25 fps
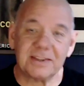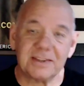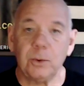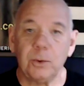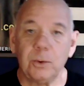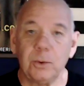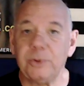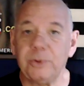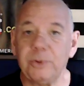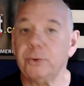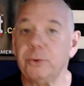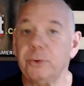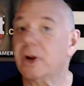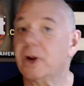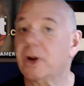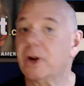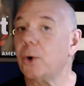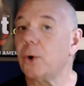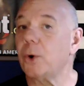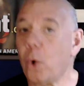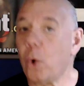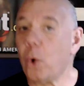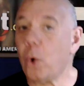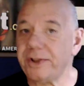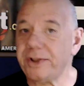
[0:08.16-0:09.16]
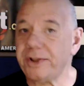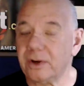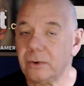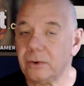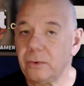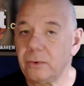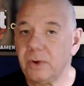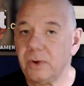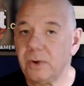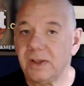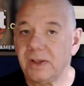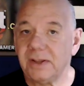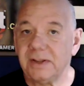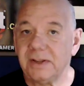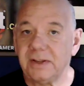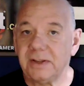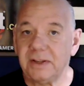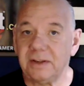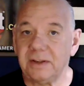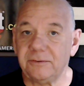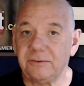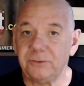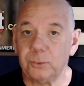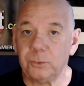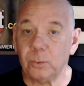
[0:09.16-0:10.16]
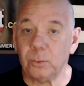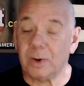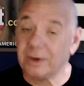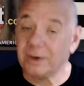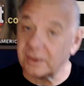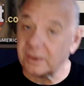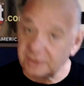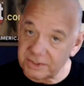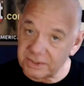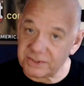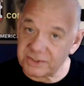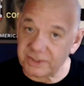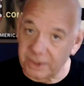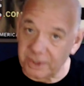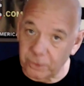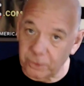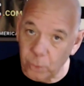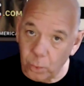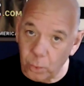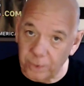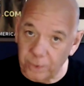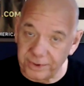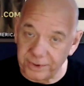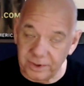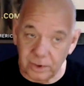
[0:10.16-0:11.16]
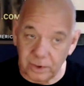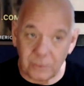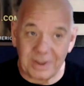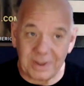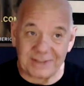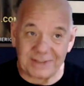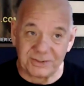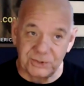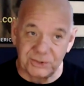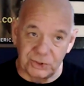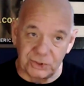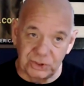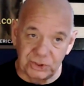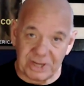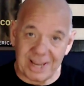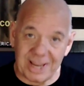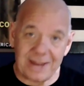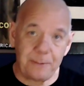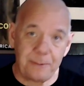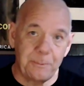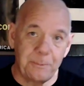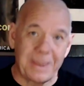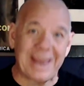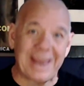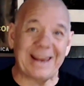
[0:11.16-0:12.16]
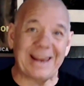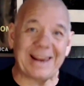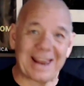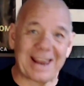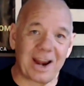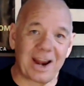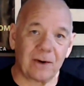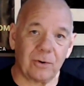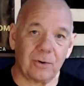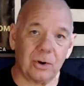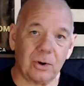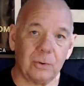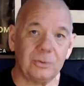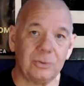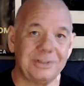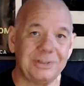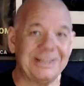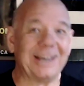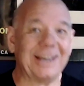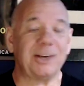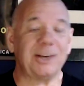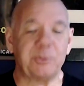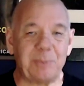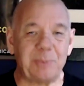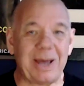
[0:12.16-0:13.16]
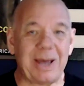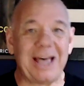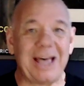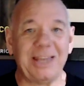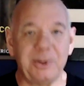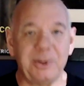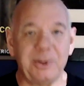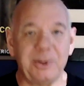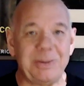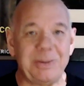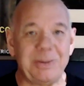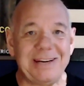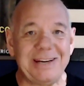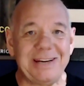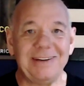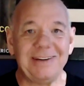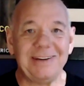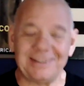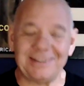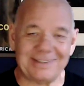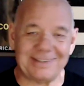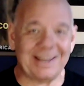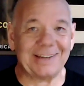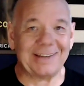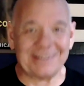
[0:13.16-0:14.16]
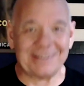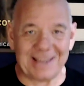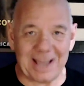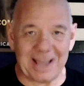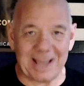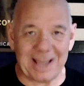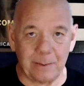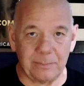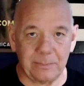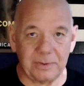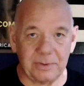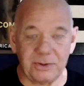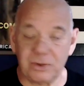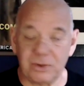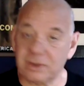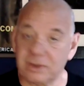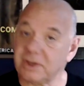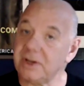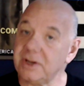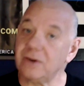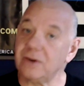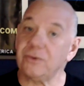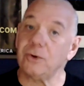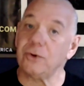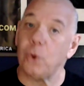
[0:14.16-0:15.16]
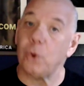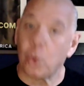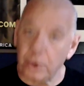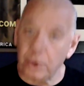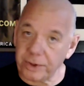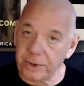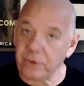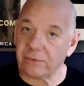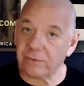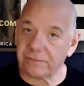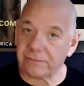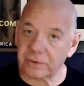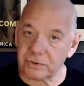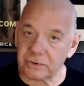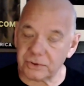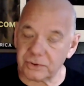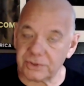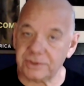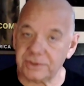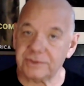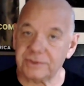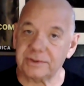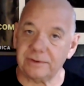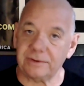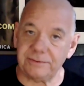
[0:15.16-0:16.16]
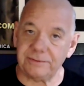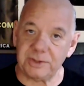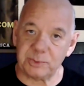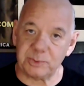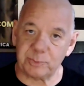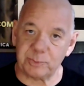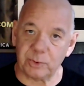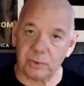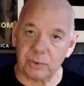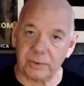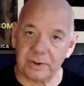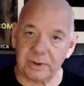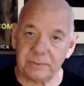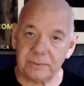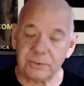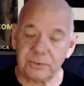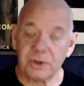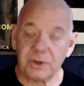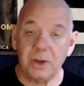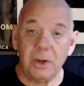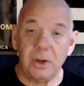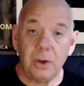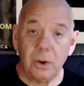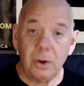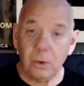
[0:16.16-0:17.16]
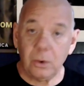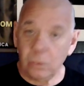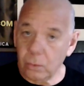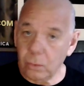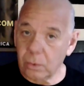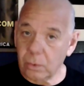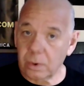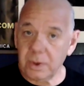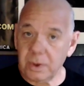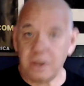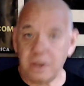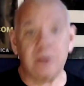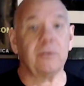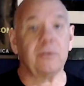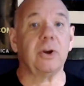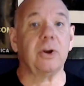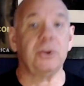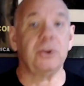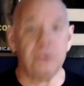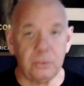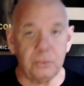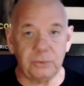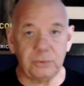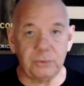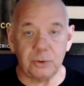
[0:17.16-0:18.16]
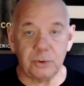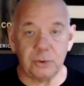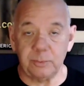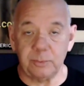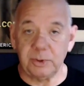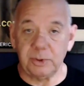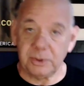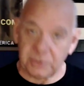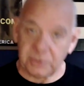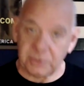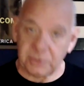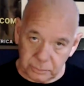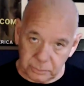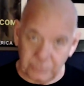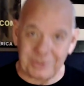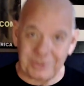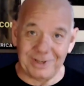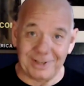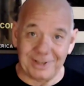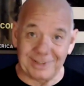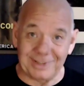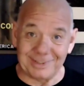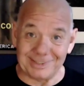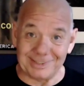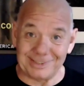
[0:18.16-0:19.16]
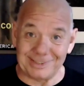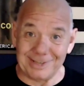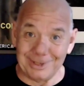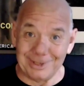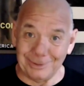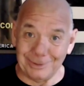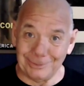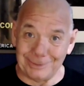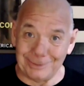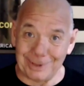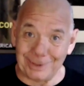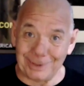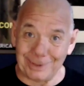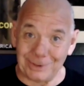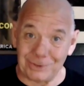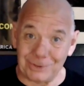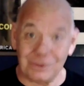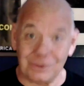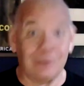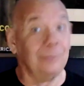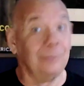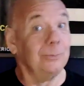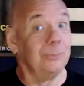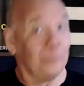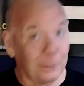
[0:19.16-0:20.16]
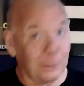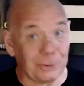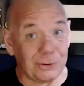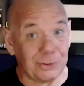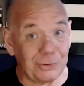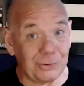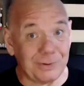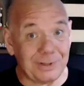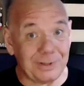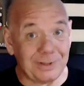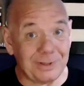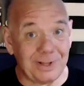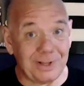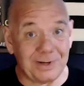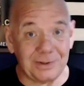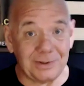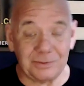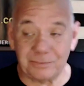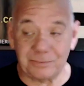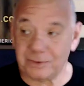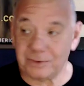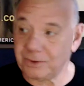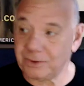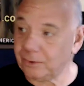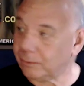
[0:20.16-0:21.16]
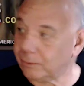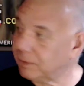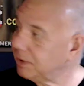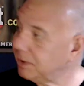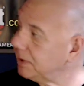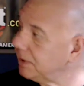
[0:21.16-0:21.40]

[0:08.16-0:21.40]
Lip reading: We do it on audio. If you want to listen on audio, it's jpangaro.podbean.com. You can hear the audio versions of these programs or here on YouTube where you get to see Lieutenant Joe. What a treat that is for you.